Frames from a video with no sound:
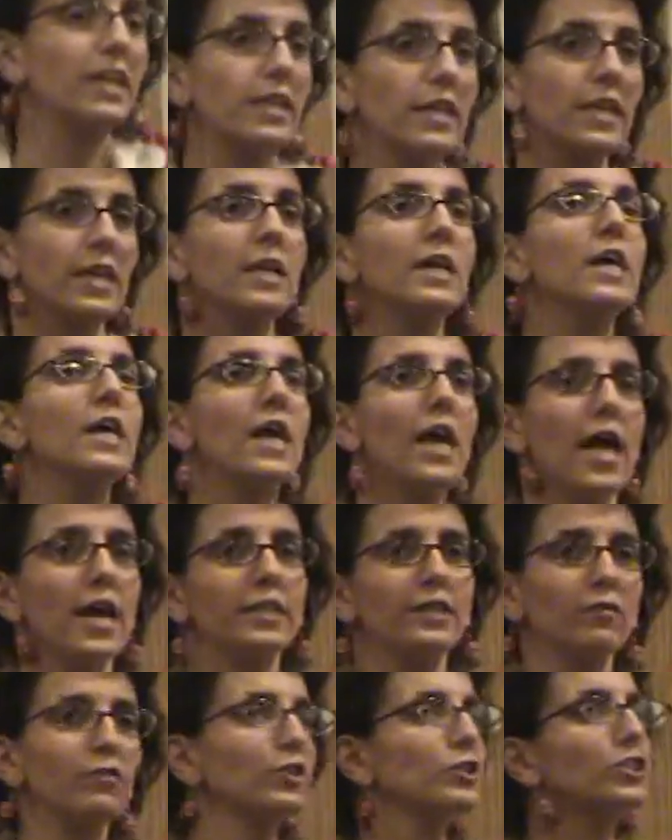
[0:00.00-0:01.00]
Kitty
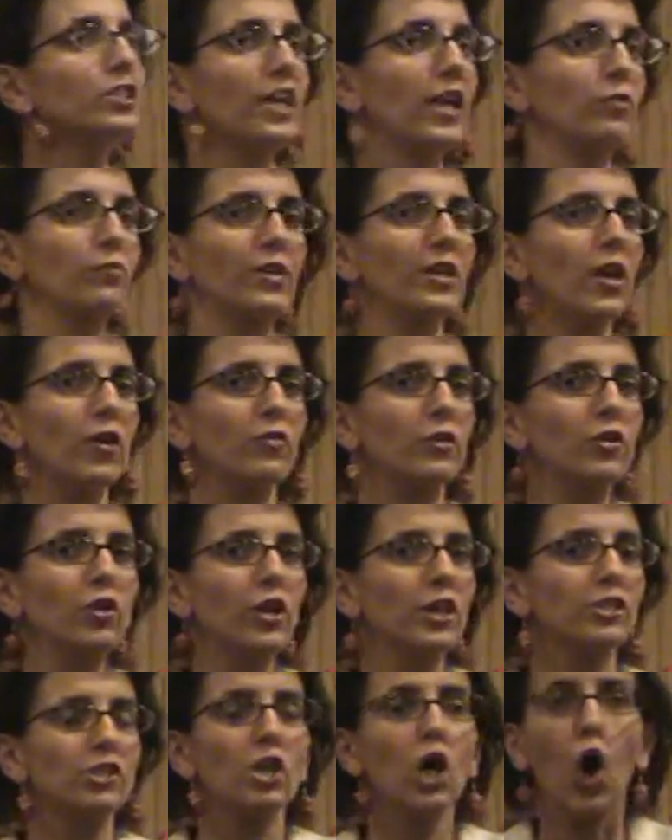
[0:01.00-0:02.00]
and different Sanrio
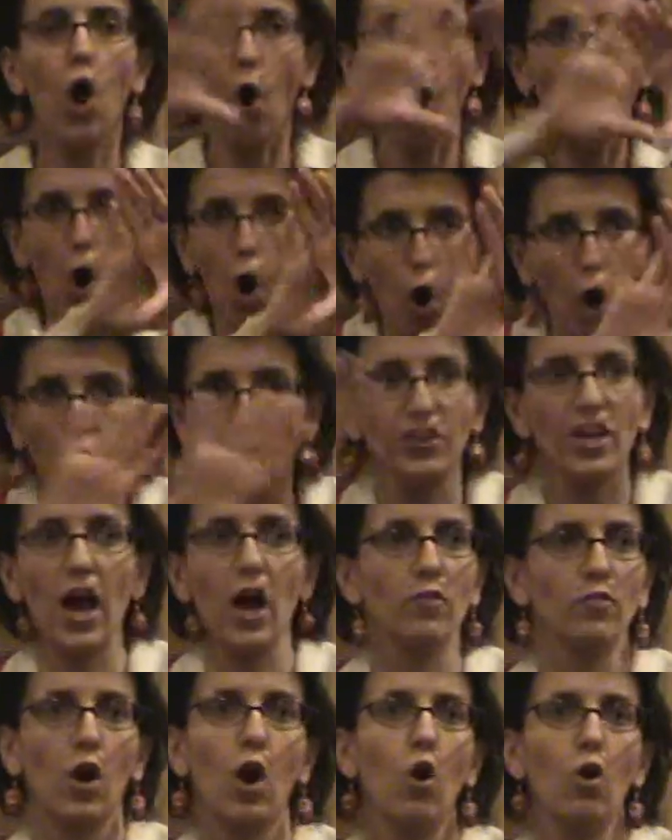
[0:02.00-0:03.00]
goods all
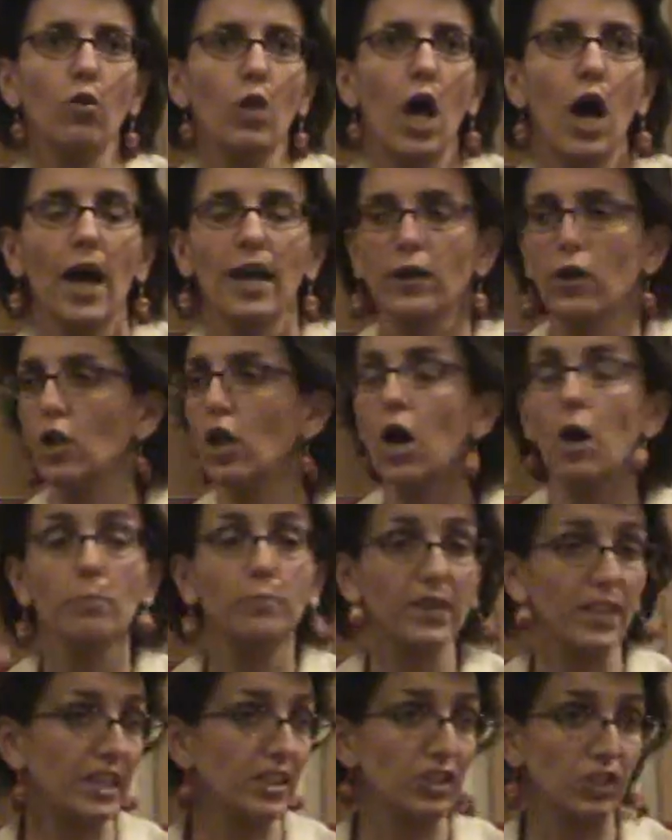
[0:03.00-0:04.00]
down the whole aisle,
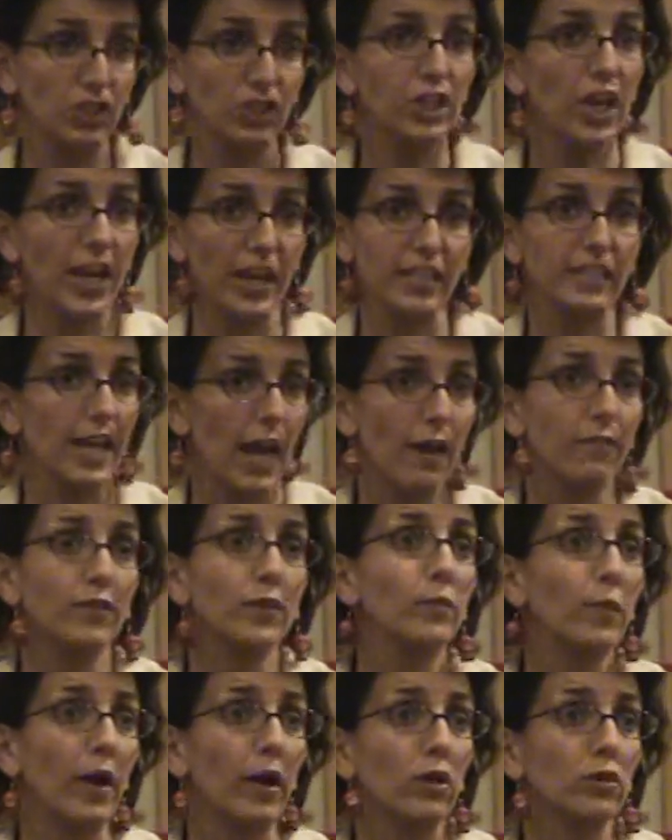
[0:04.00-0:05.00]
but it's it's
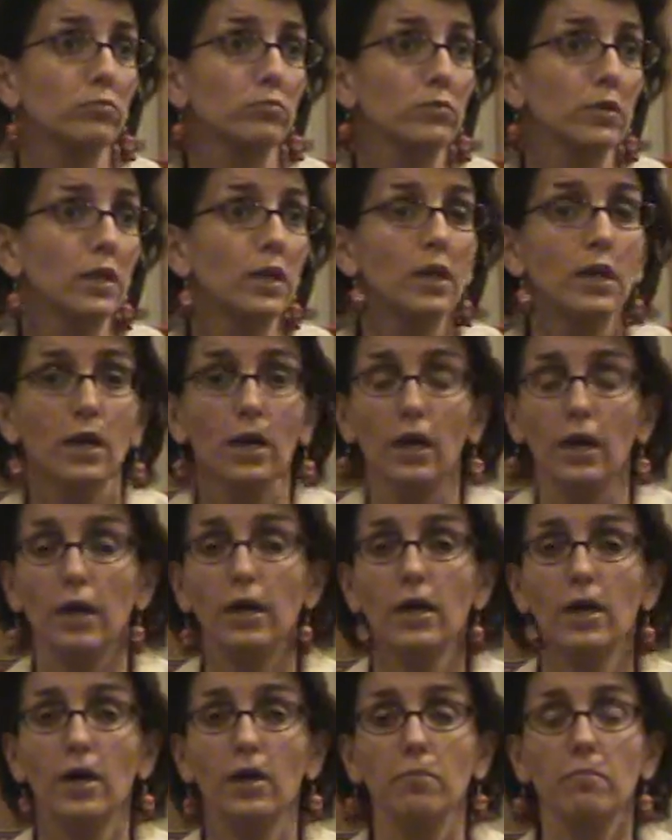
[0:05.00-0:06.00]
everywhere.
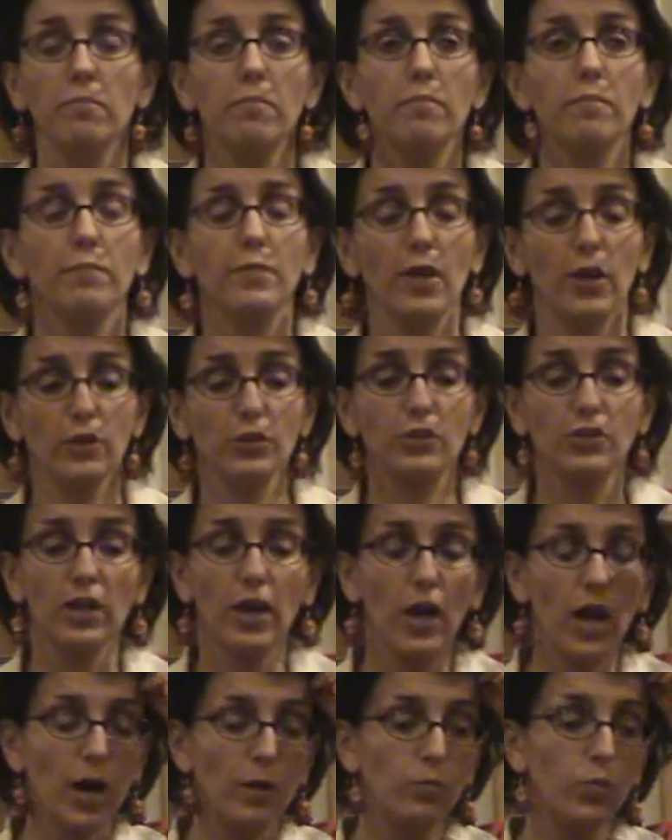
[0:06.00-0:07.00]
Um, there's
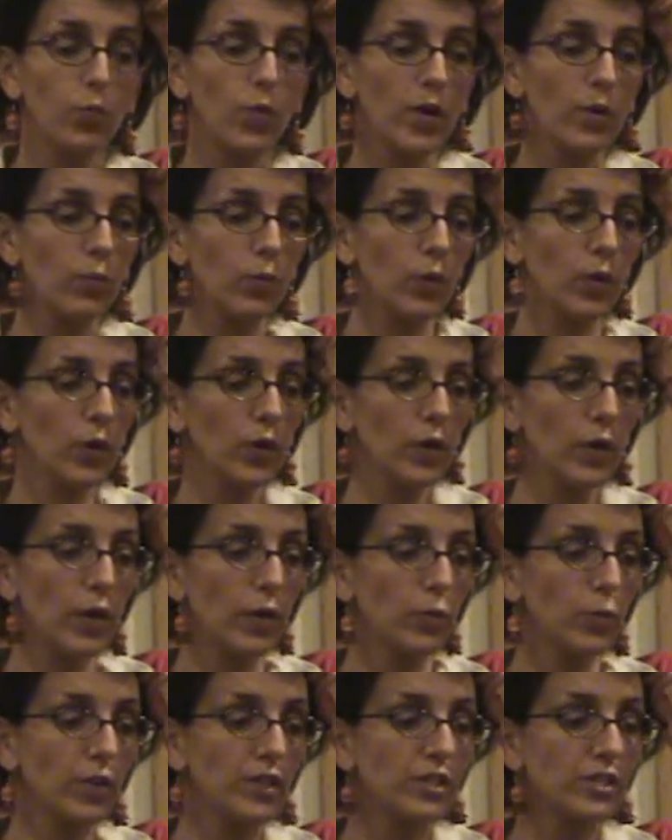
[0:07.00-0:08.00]
uh, we
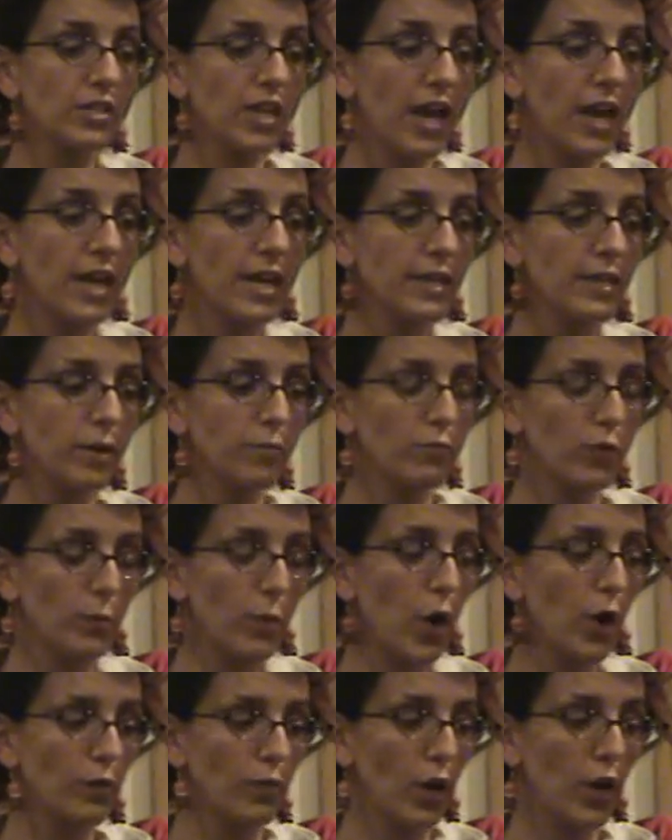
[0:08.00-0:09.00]
were we stayed for
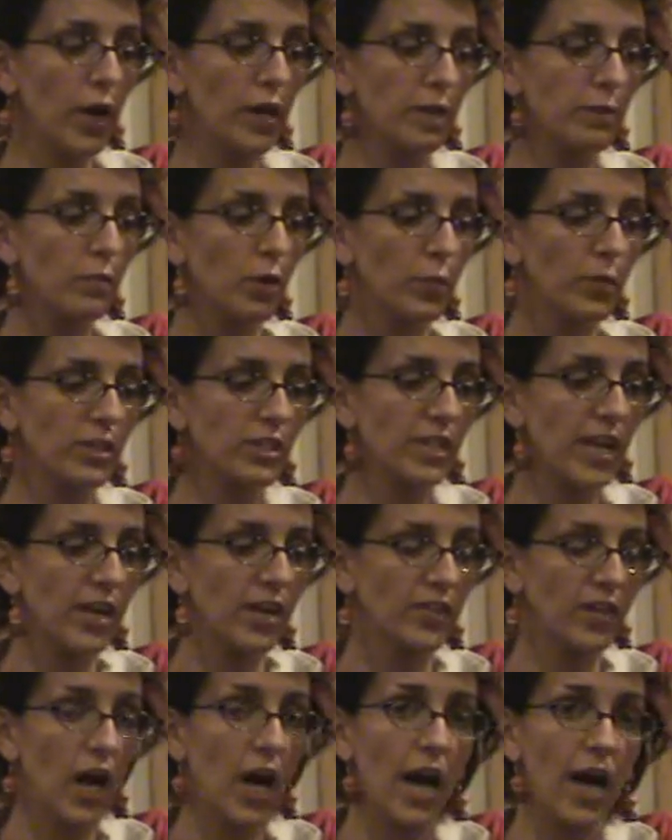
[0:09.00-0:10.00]
part of our honeymoon. We stayed
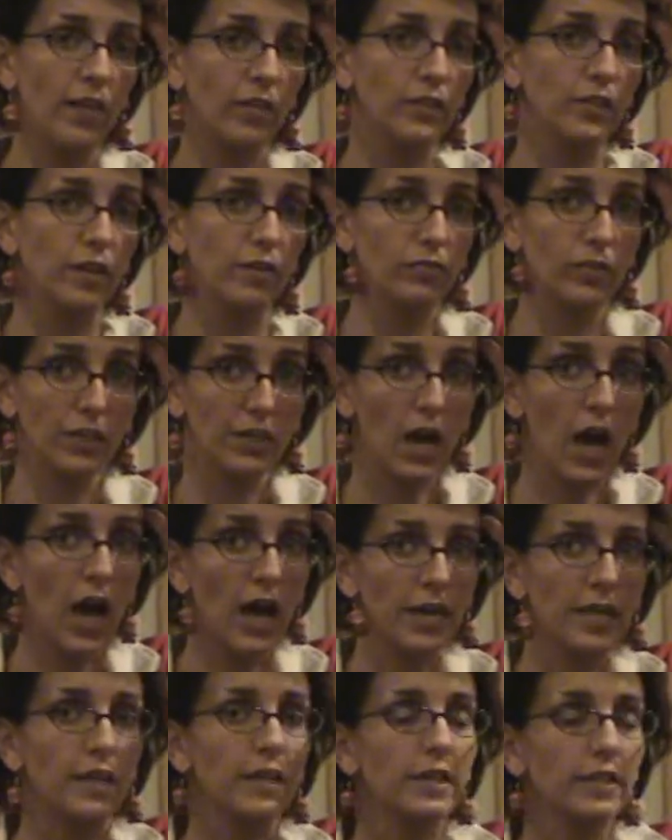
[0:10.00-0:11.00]
in the island of
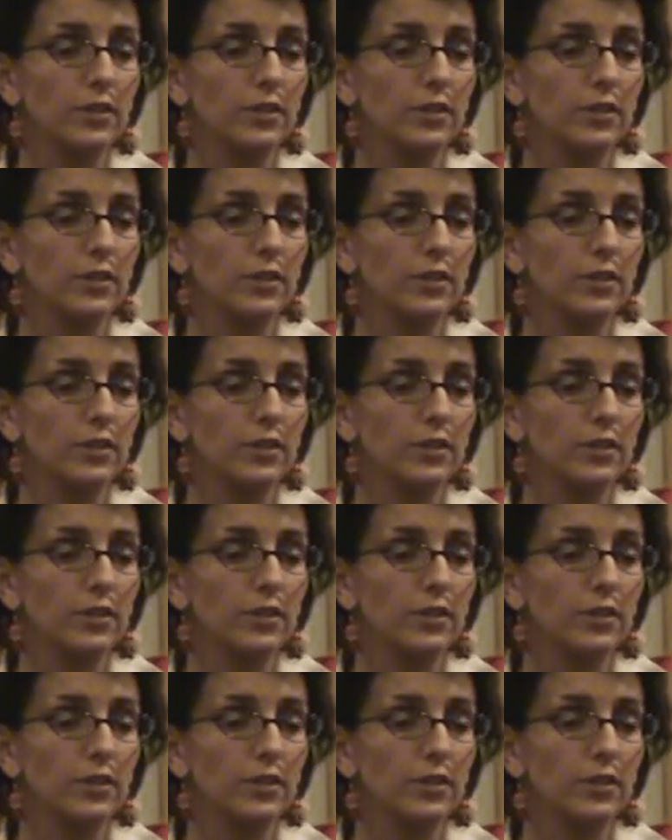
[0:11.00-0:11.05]
Lanai.